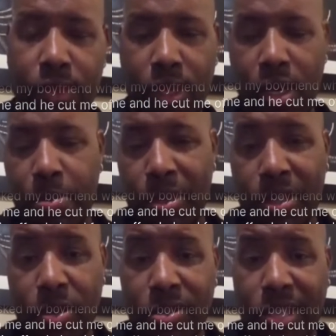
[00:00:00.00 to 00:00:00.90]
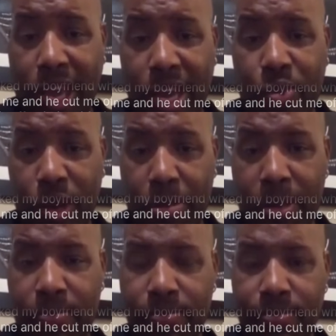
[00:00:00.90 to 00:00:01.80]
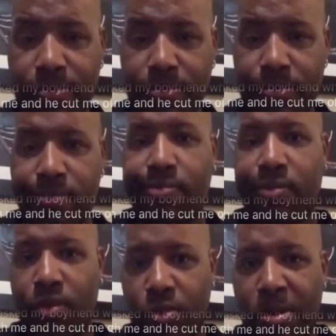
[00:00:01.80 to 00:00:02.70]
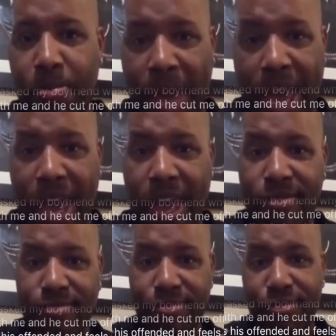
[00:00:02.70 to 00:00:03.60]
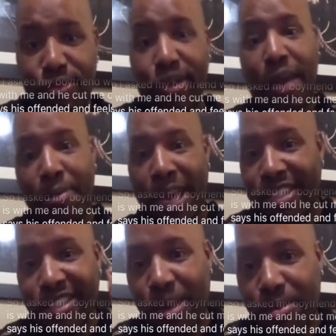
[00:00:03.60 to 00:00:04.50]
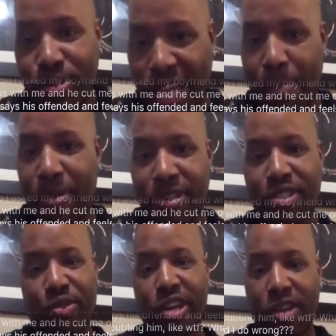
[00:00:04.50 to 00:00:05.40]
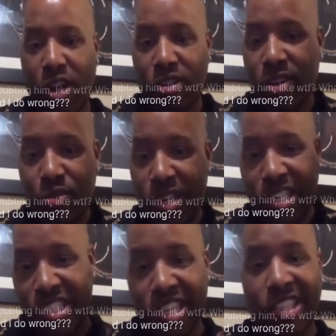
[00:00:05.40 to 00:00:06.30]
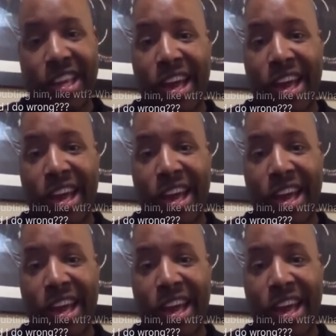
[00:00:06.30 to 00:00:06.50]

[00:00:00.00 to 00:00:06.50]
But those same women will be mad when they man's double tapping the screen on a, with a chick that got the